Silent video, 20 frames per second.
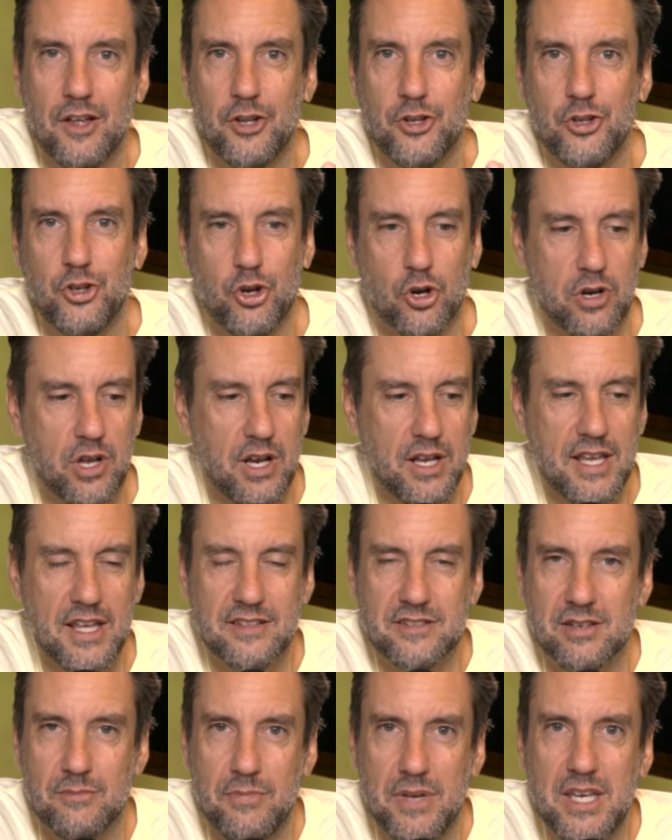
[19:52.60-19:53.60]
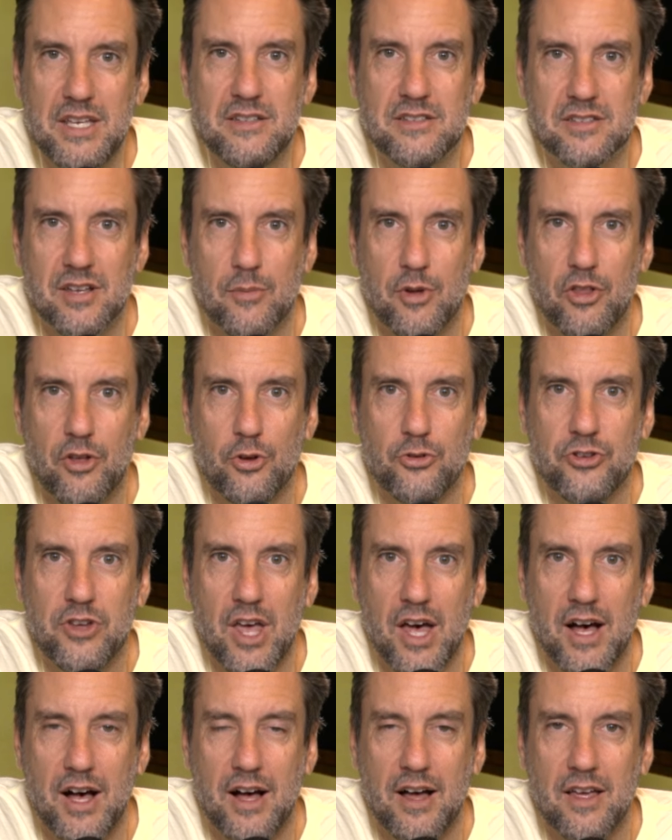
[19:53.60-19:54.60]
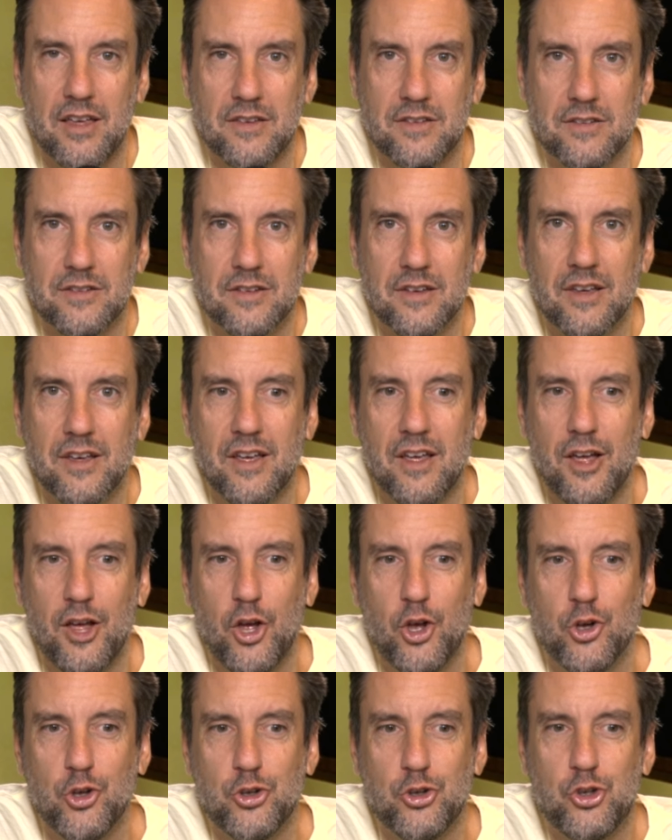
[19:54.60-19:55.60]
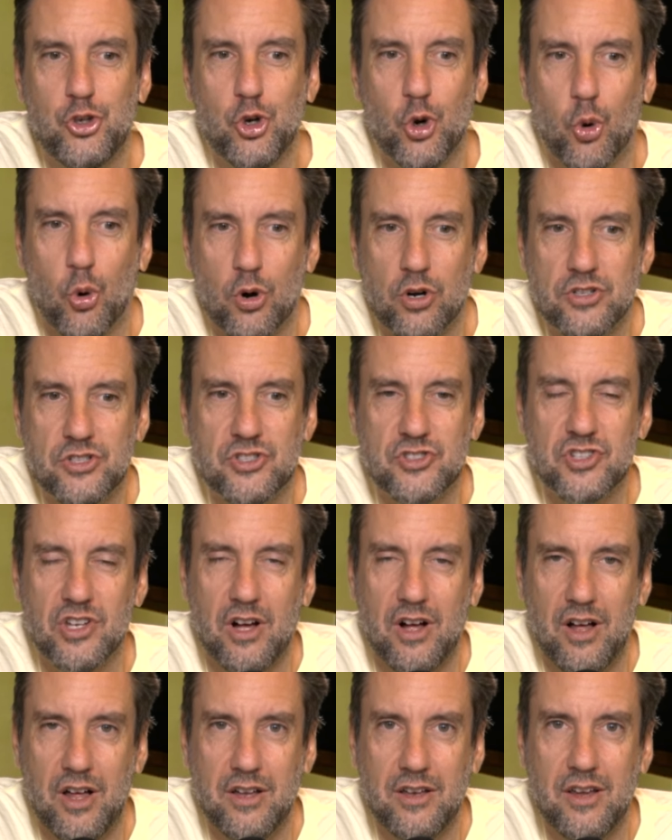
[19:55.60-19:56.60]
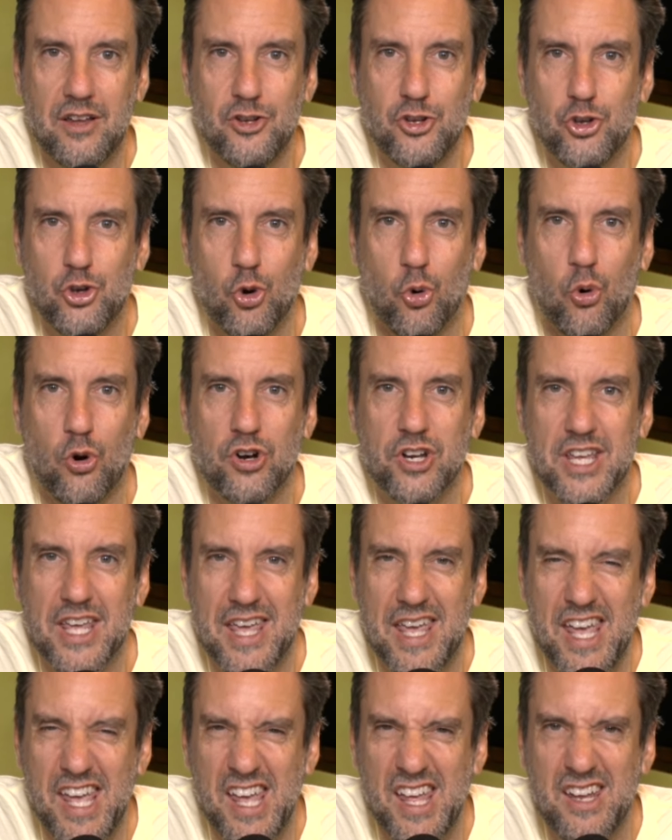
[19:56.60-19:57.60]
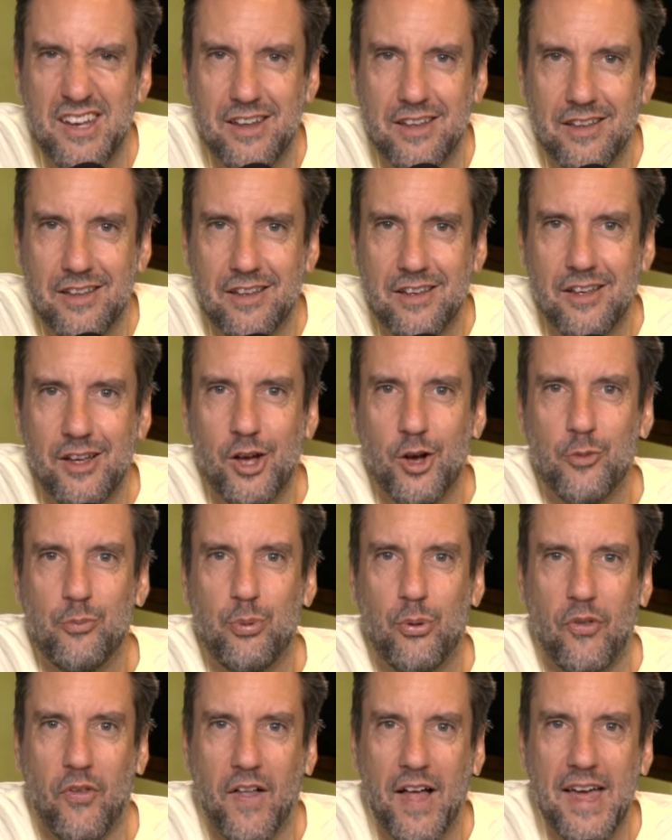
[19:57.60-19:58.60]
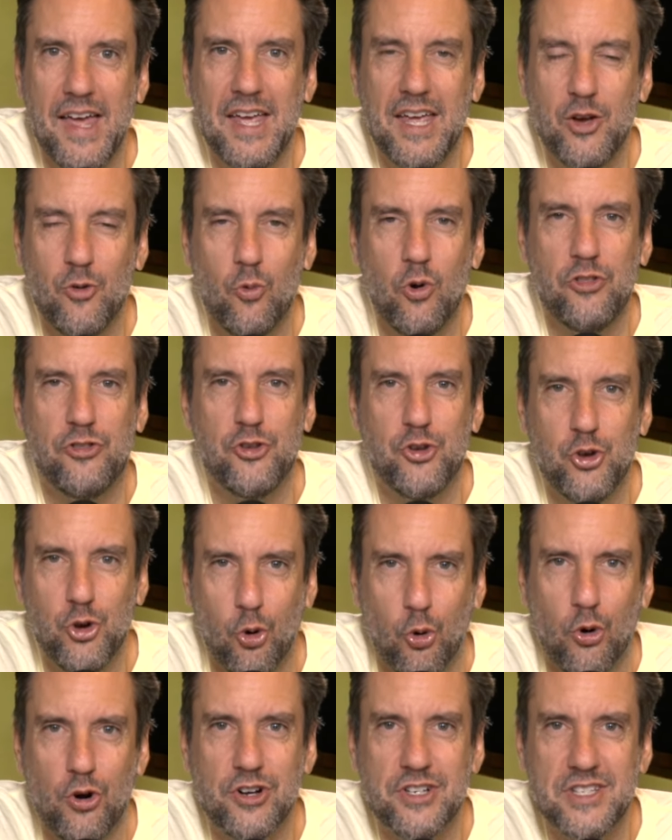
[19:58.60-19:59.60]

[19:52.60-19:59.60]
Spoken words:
You're going to get to meet some of those guys. Your son, your kid playing with your